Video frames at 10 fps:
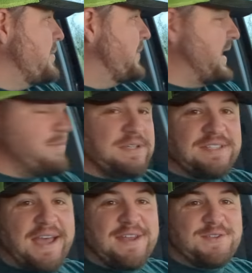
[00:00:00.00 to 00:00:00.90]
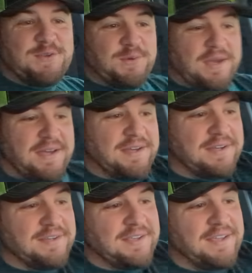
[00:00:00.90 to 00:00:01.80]
But I'm excited to uh,
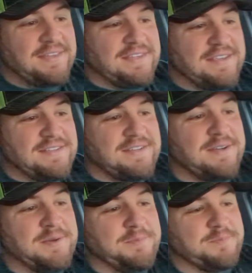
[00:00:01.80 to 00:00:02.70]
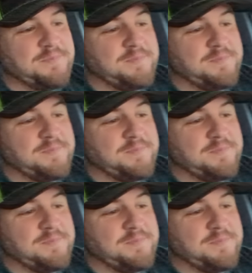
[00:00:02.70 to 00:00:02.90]
get these um,